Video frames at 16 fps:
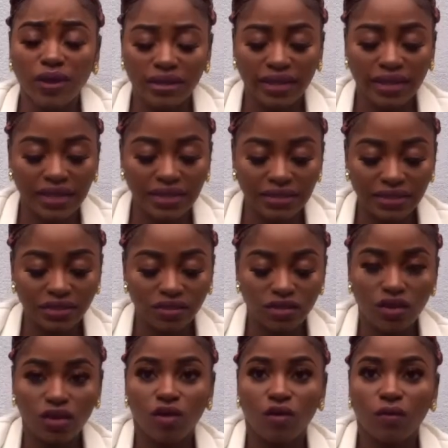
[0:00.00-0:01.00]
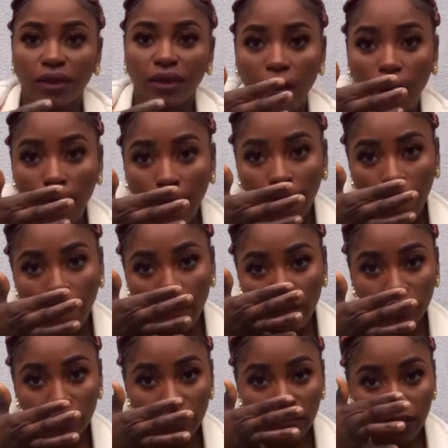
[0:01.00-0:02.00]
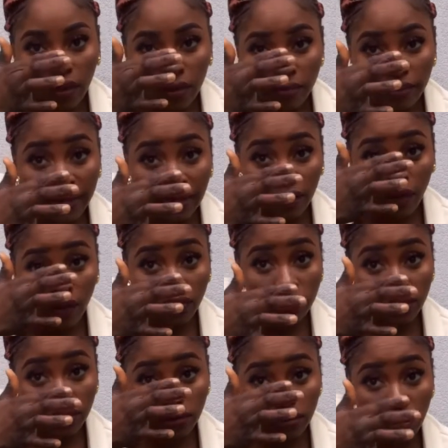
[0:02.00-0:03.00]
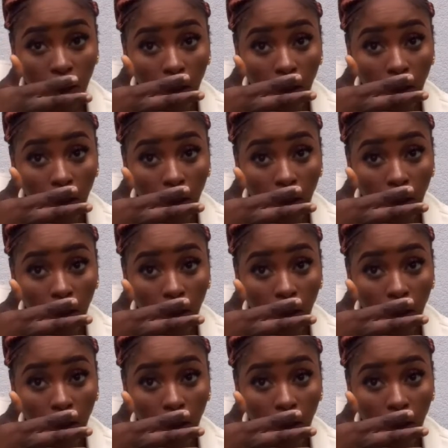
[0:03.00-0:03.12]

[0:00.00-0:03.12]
this we go on my nose.